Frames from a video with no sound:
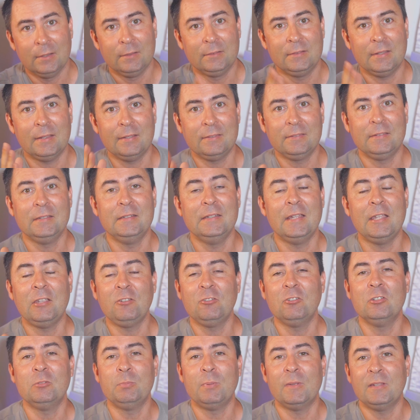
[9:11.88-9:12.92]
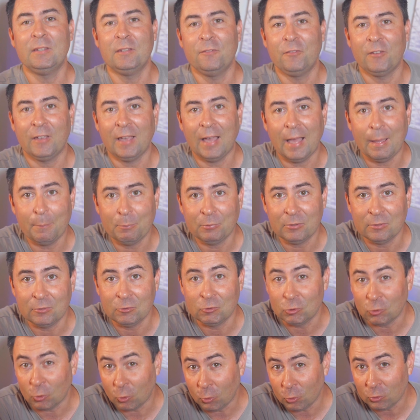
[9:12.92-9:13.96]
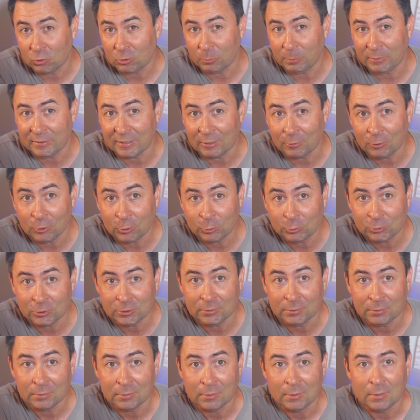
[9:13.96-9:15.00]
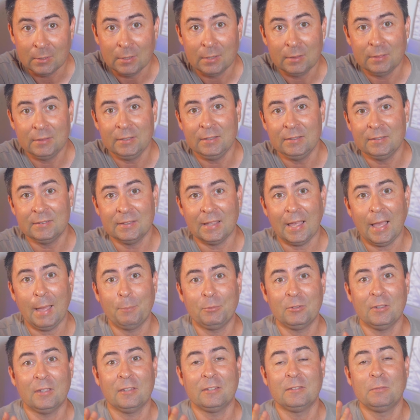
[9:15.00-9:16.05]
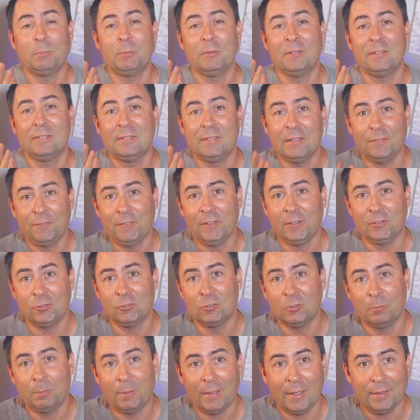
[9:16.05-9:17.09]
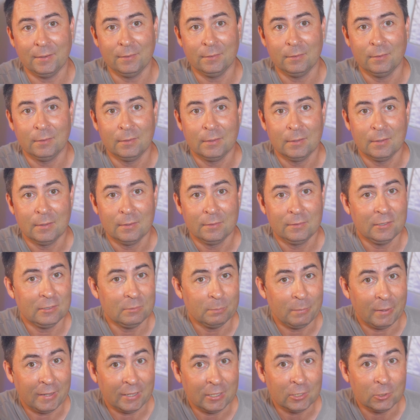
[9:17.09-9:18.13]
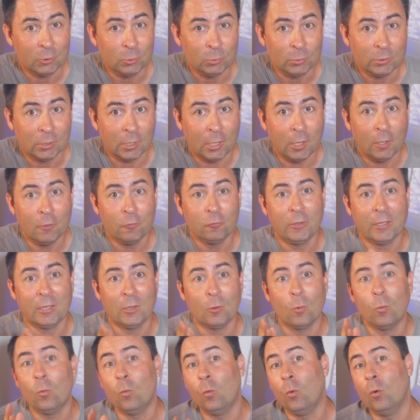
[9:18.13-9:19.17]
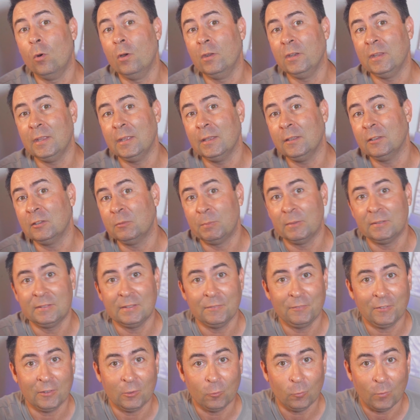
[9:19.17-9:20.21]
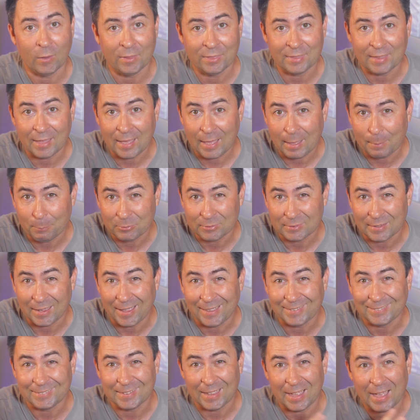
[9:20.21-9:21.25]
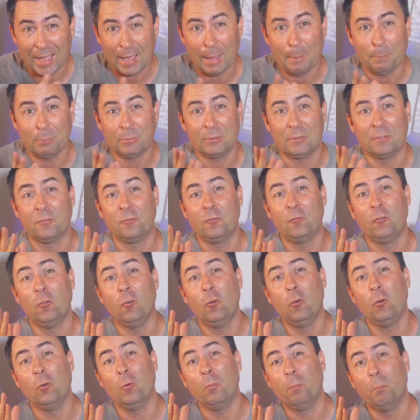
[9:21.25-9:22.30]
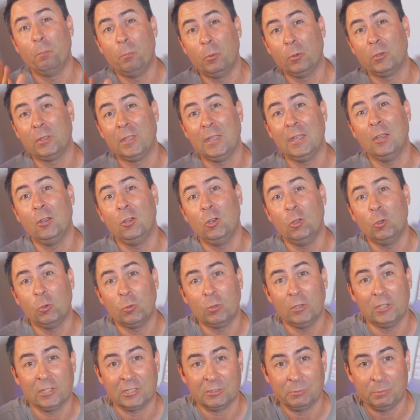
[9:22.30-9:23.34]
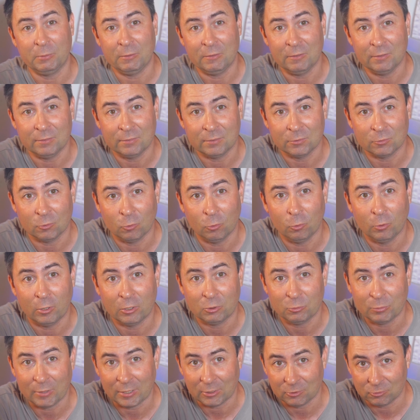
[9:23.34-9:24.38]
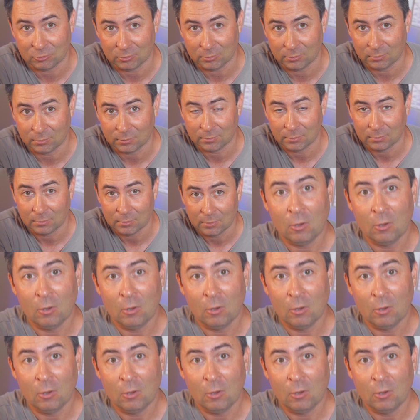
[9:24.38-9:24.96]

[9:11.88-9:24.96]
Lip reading: Destination-specific apps should also be downloaded. These apps are specific to Japan. This might include earthquake warning, specific weather apps, and apps for booking local experiences or attractions.